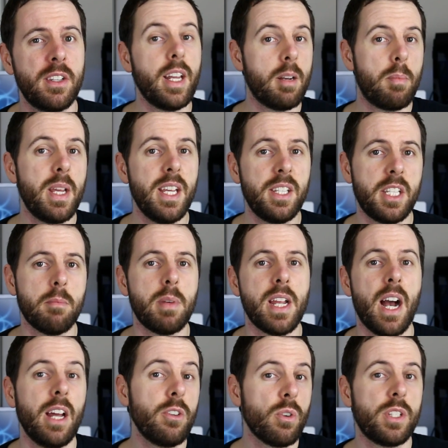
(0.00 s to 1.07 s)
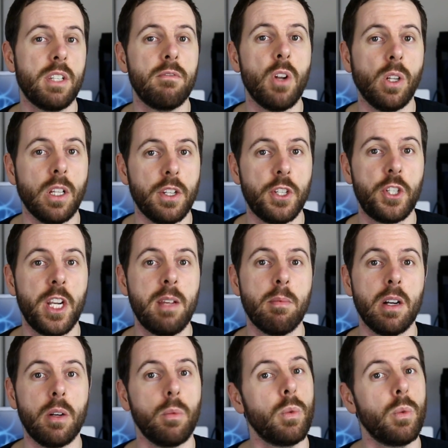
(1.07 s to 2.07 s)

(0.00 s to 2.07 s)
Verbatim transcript: it appears to be hundreds of dollars cheaper,